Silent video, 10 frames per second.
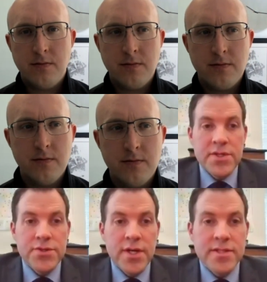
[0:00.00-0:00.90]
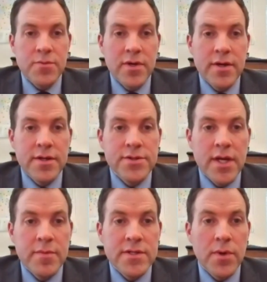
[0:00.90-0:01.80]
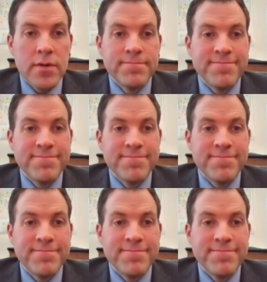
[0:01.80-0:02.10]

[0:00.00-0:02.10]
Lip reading: It looks like Mr. Johnson wanted to chime in as well.